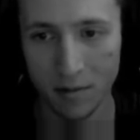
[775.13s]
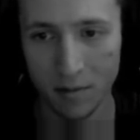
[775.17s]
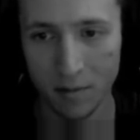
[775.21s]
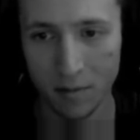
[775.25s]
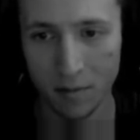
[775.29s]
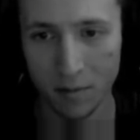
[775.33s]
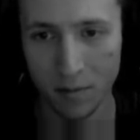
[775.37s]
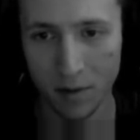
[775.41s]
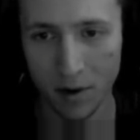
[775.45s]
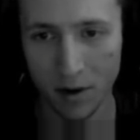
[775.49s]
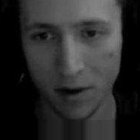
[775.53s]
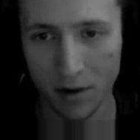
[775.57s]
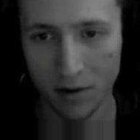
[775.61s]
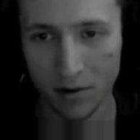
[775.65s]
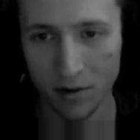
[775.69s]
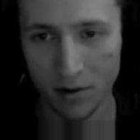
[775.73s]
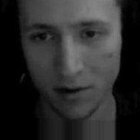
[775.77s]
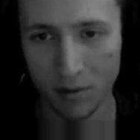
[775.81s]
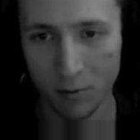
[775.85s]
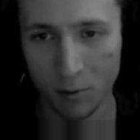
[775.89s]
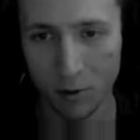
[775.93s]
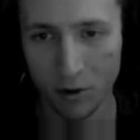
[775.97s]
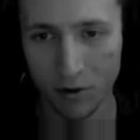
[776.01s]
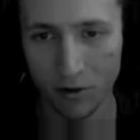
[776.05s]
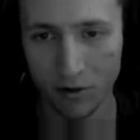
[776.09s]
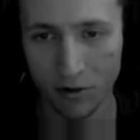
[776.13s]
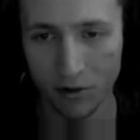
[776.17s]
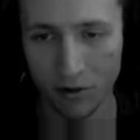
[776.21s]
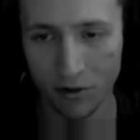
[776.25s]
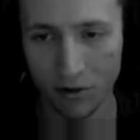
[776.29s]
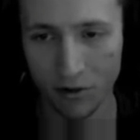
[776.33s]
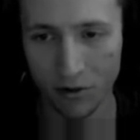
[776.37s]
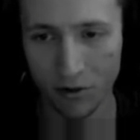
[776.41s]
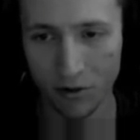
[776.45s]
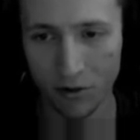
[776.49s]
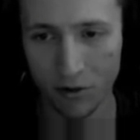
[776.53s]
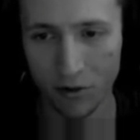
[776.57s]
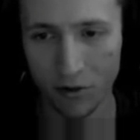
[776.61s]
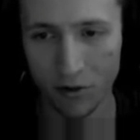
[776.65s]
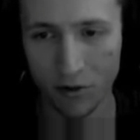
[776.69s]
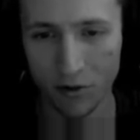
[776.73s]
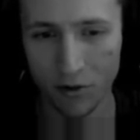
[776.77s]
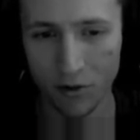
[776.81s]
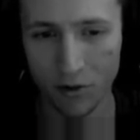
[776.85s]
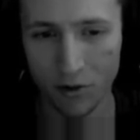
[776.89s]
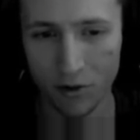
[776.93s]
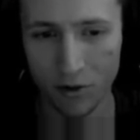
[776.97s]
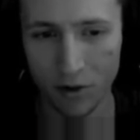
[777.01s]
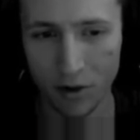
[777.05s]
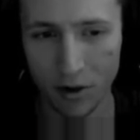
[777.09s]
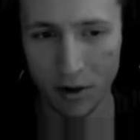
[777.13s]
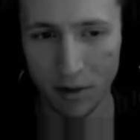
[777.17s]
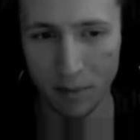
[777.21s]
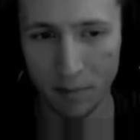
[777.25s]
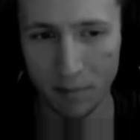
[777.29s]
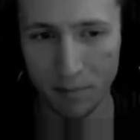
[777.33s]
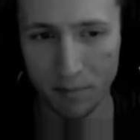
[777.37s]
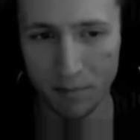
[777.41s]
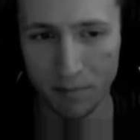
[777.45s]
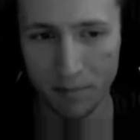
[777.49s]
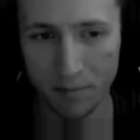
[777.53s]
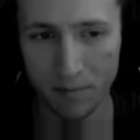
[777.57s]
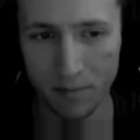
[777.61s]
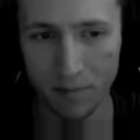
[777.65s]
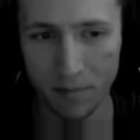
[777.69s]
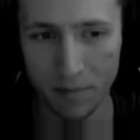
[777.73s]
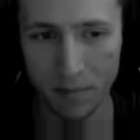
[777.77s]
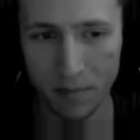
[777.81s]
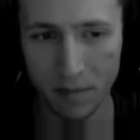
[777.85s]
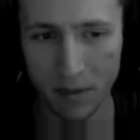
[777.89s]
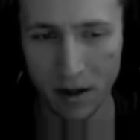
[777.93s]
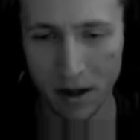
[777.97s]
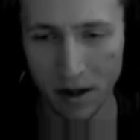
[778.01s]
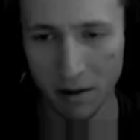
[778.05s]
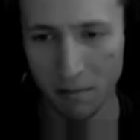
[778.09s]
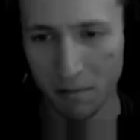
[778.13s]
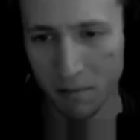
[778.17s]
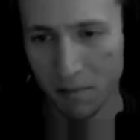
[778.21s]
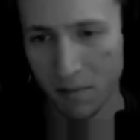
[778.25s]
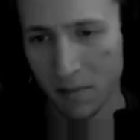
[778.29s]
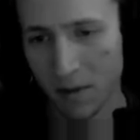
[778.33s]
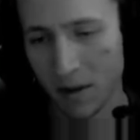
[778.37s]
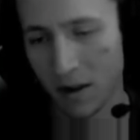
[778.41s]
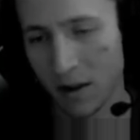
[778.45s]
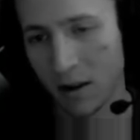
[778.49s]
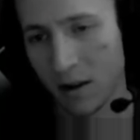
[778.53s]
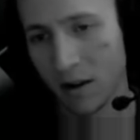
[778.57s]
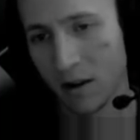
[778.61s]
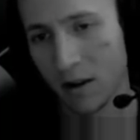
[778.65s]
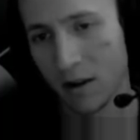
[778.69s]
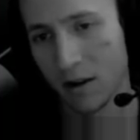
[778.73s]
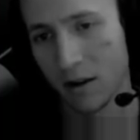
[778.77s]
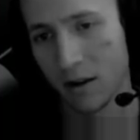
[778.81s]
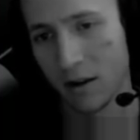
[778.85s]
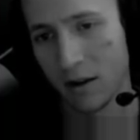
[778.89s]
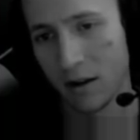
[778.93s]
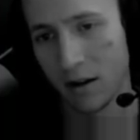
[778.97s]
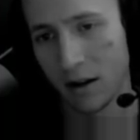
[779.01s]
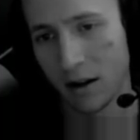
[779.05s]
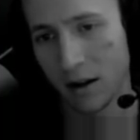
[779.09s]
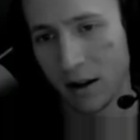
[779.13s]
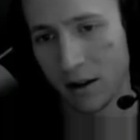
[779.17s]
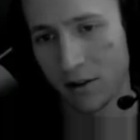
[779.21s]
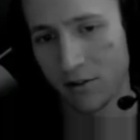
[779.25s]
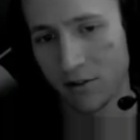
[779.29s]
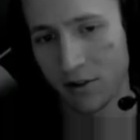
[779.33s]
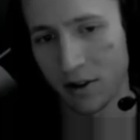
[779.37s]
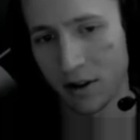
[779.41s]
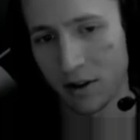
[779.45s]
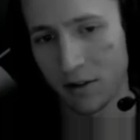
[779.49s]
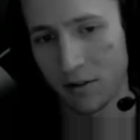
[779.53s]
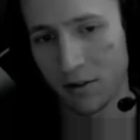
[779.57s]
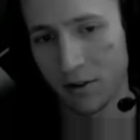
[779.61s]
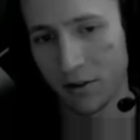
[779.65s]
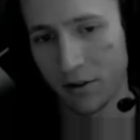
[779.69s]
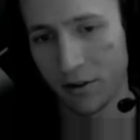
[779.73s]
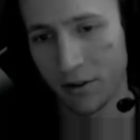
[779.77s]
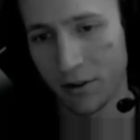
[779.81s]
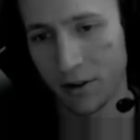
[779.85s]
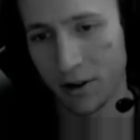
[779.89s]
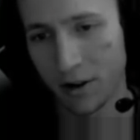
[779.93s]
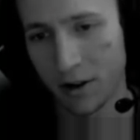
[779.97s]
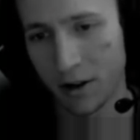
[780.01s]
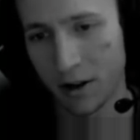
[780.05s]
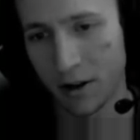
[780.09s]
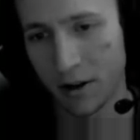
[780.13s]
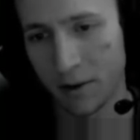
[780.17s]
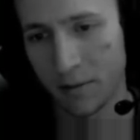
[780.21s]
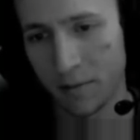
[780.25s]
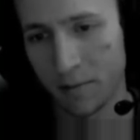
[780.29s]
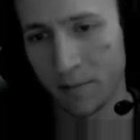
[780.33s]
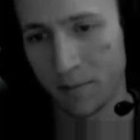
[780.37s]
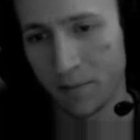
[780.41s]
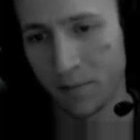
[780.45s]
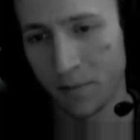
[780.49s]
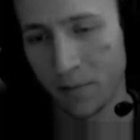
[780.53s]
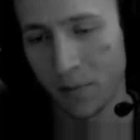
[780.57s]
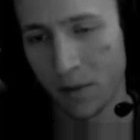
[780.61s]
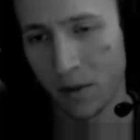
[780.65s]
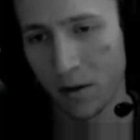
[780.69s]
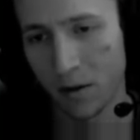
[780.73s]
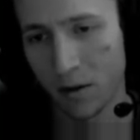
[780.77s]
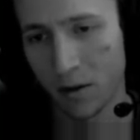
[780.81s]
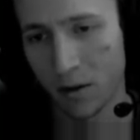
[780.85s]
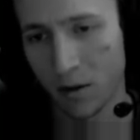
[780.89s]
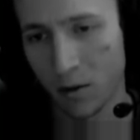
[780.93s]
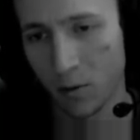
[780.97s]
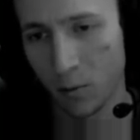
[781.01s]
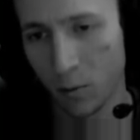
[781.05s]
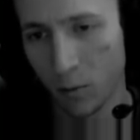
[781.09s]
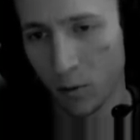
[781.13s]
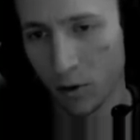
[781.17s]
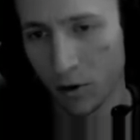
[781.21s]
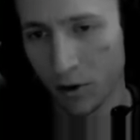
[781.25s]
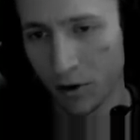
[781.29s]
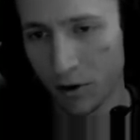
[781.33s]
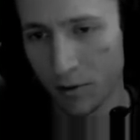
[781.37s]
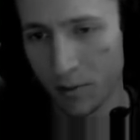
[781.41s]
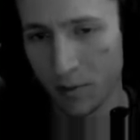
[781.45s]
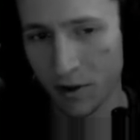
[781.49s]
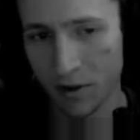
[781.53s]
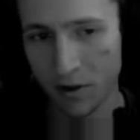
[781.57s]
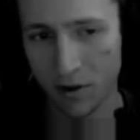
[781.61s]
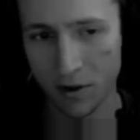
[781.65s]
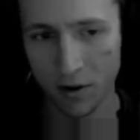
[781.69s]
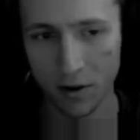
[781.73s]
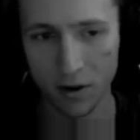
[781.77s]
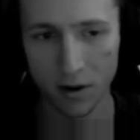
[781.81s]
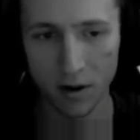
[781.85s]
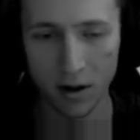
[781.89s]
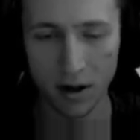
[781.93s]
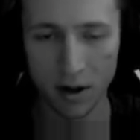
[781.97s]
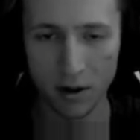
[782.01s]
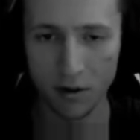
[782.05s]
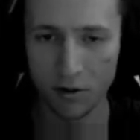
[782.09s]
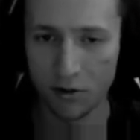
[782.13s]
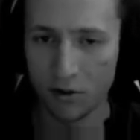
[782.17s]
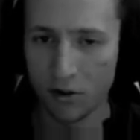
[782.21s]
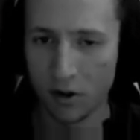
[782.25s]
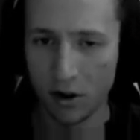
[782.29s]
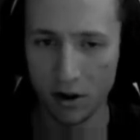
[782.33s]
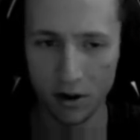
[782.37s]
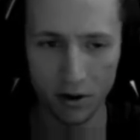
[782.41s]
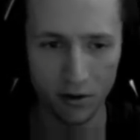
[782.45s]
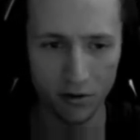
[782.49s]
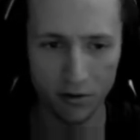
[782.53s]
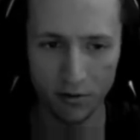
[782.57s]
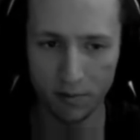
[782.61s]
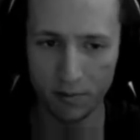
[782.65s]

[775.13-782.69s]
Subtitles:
because it was like I said on the water material. I usually just